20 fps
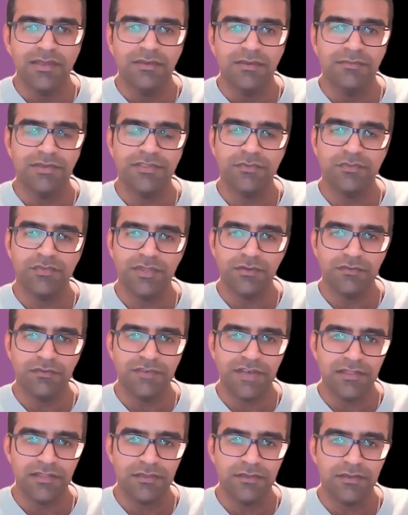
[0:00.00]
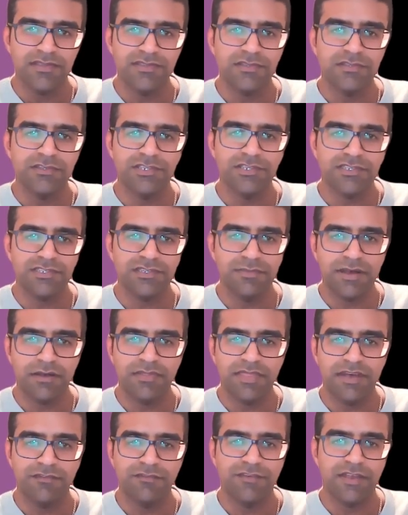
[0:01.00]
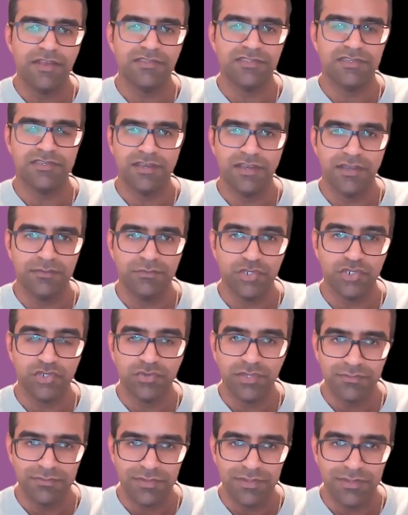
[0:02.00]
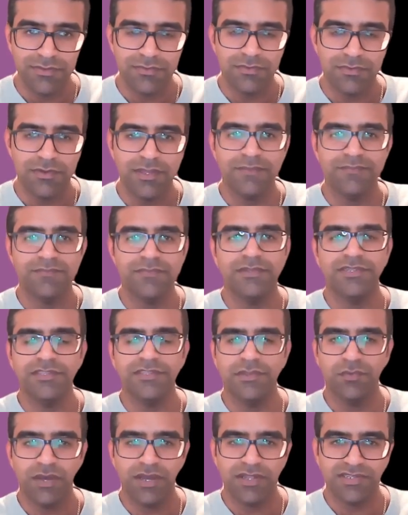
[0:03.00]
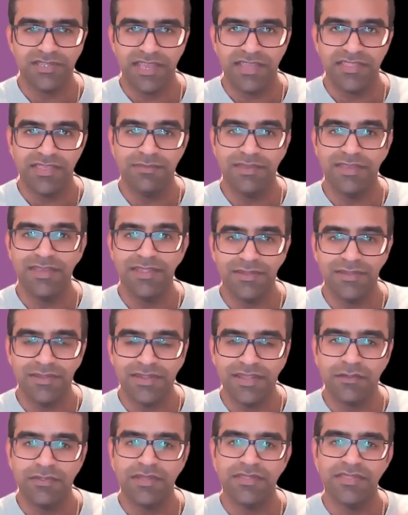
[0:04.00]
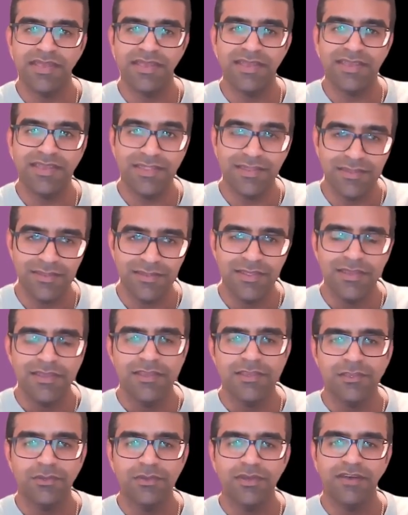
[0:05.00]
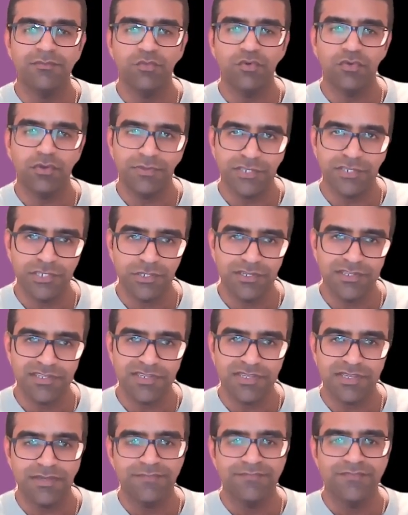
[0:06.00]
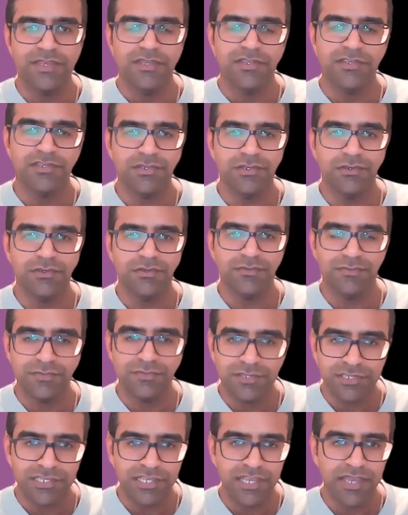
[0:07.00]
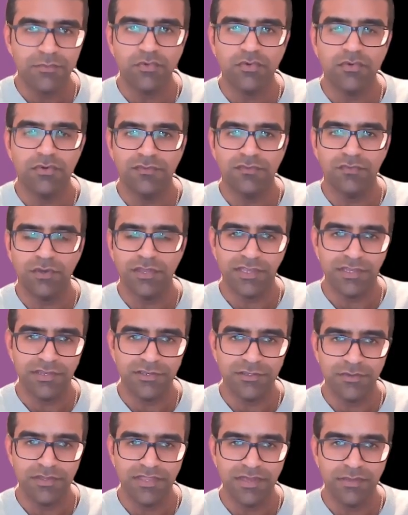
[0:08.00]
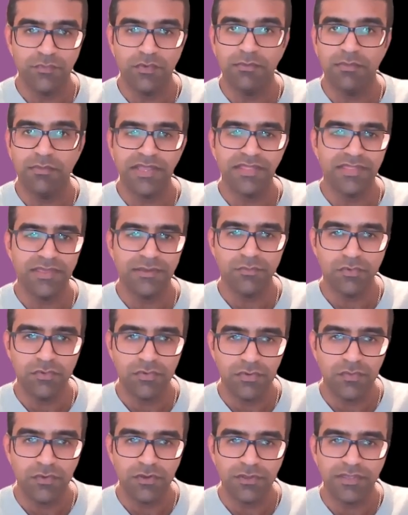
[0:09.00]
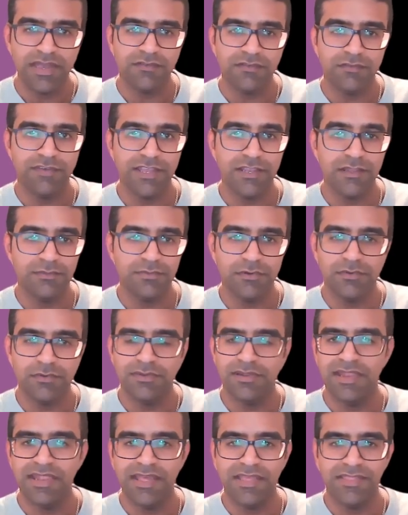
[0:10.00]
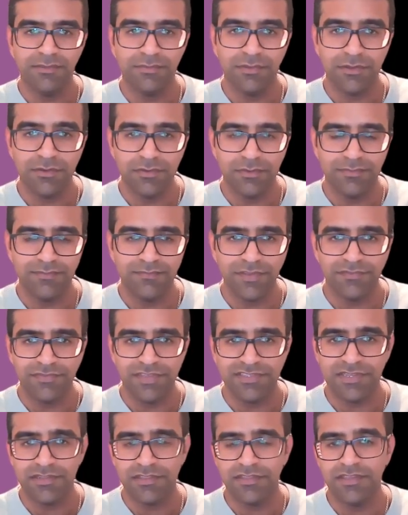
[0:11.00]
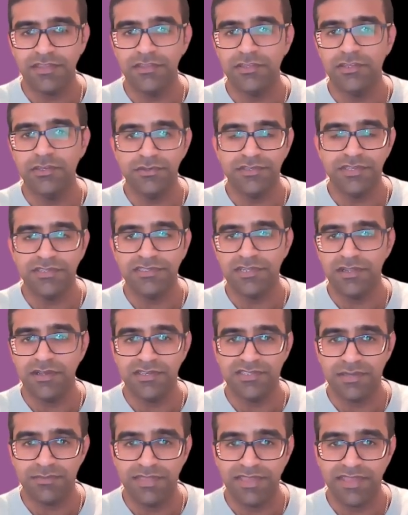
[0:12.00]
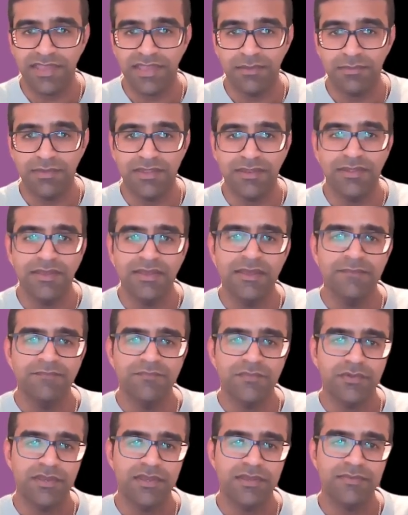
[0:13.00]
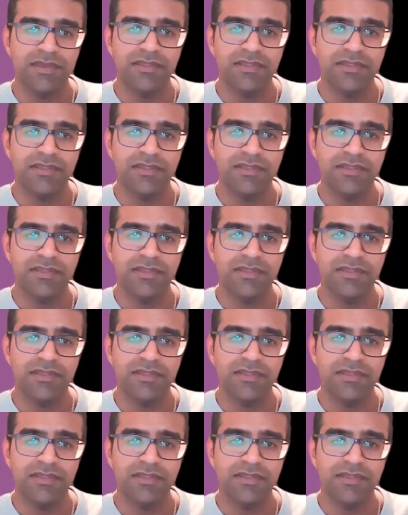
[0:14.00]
But the real value isn't just about that first time treatment, right? You did the work to get them in. Now that they're in, you have more opportunity to share more of what you can do with them, remind them more what you have available, let them know if there's anything new since the last time they came in, right?